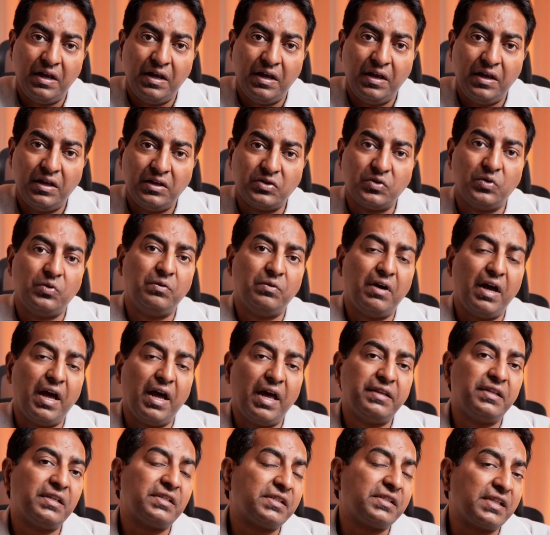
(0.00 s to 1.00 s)
So, as
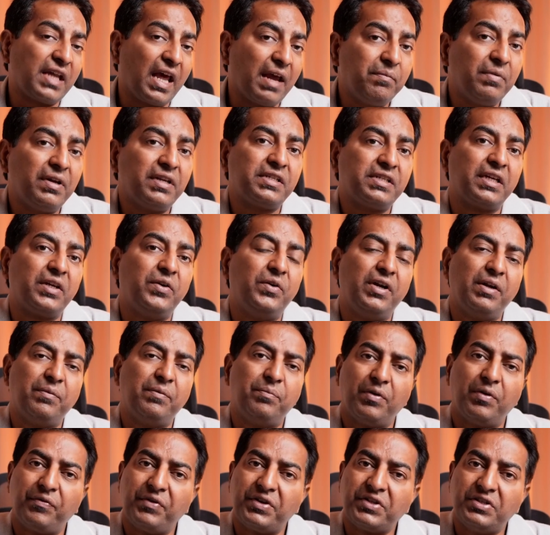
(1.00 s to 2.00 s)
a cybersecurity
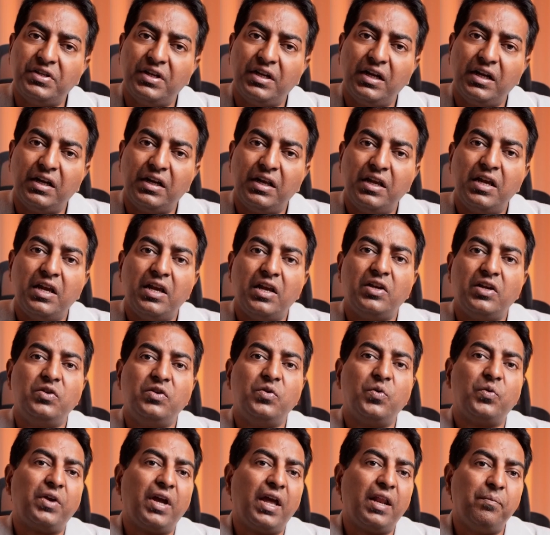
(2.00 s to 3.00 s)
professional, you
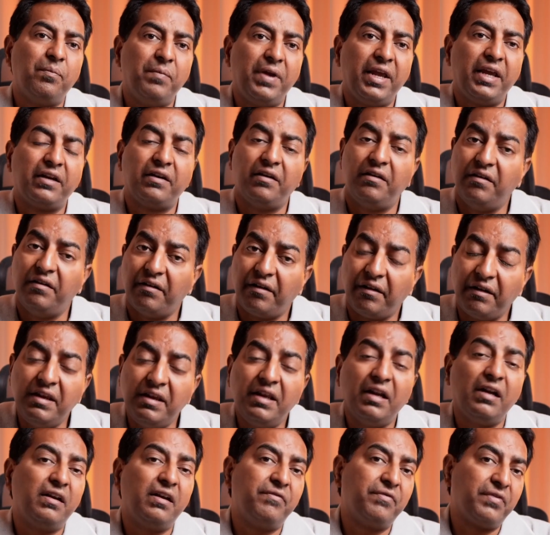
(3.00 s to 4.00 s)
can make a
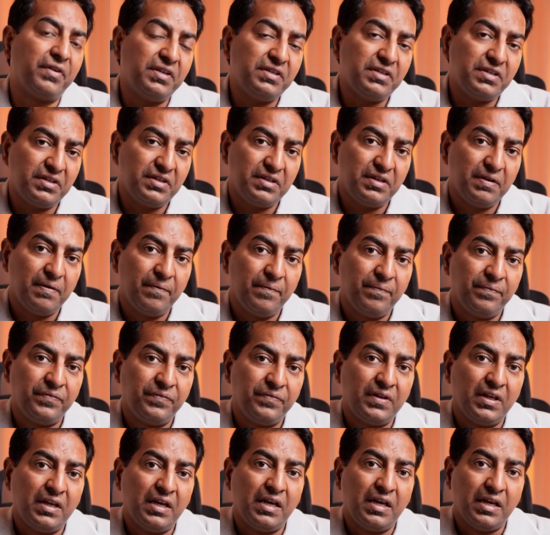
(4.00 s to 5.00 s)
real difference.
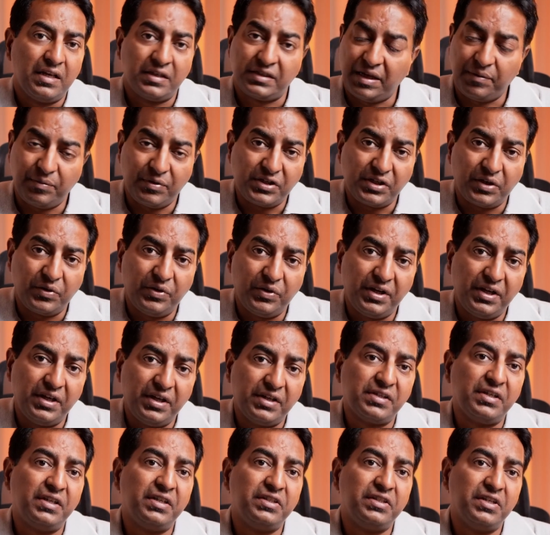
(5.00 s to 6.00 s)
Cybersecurity
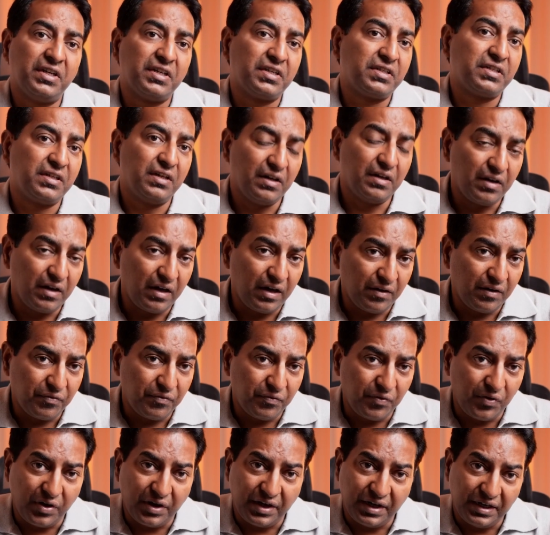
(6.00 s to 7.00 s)
isn't just uh,
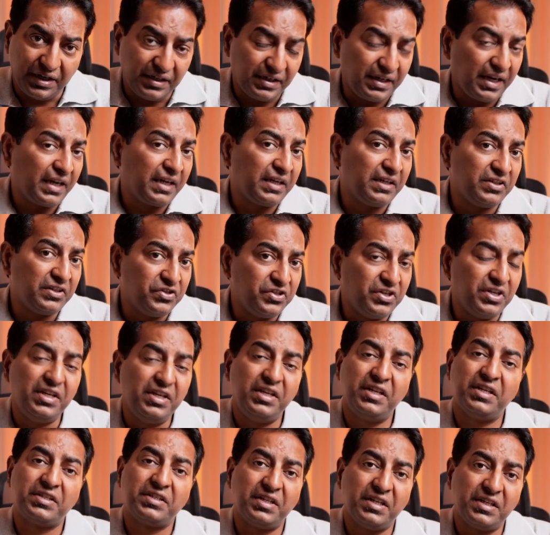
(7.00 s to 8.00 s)
for tech
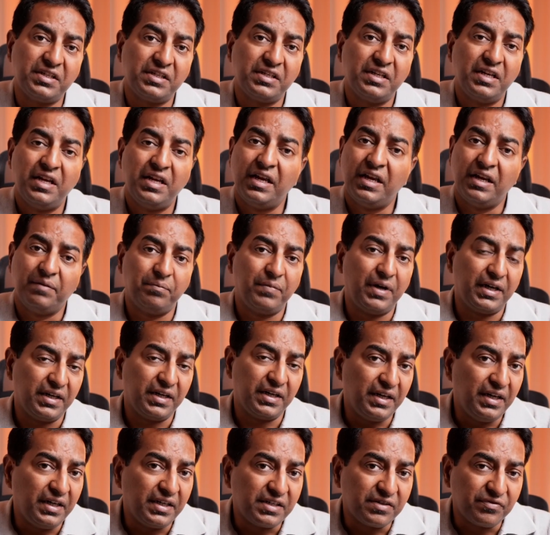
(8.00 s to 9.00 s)
geniuses, but
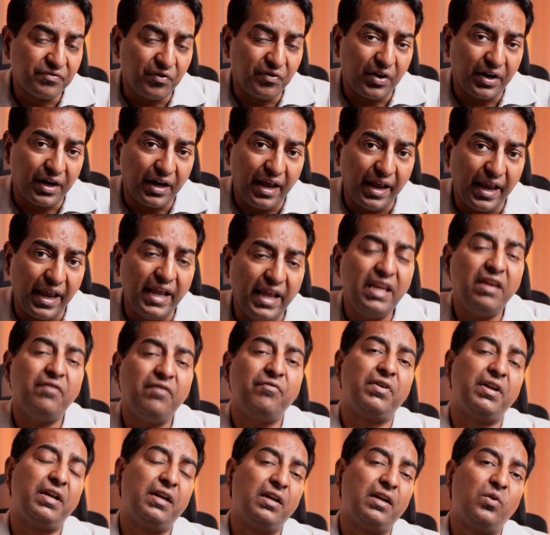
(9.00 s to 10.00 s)
it's for
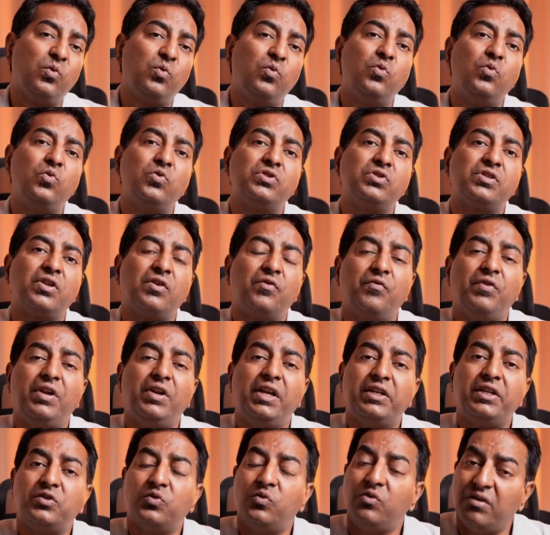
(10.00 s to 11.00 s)
anyone who's
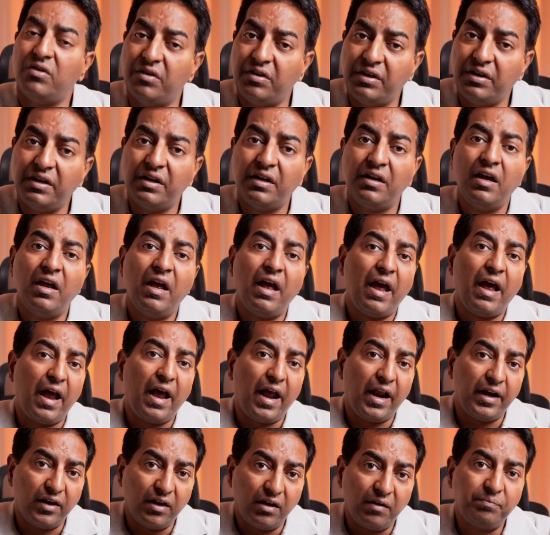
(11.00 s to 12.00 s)
willing to learn,
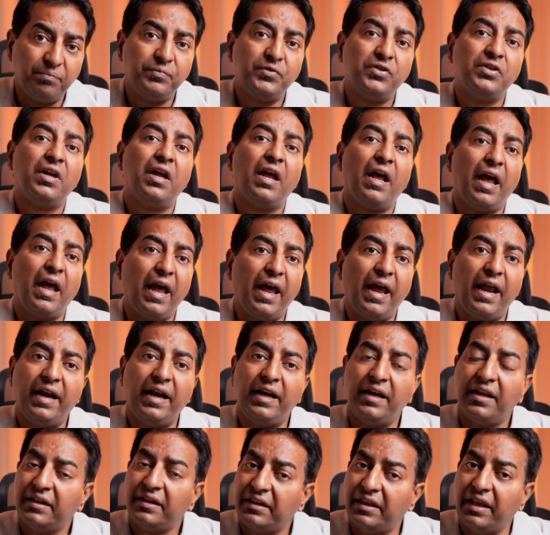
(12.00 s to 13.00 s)
adapt,
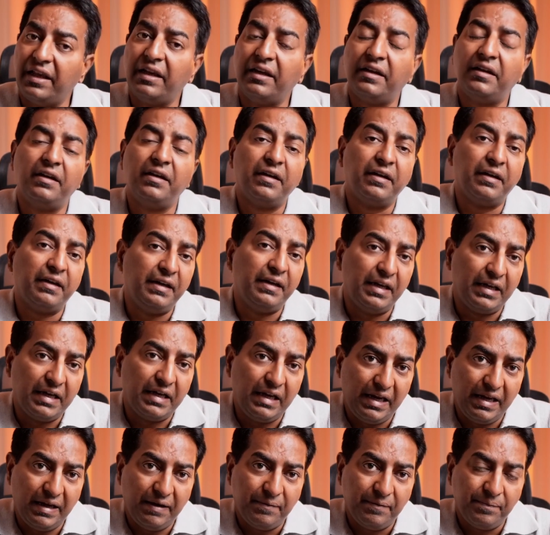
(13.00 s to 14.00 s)
and think critically.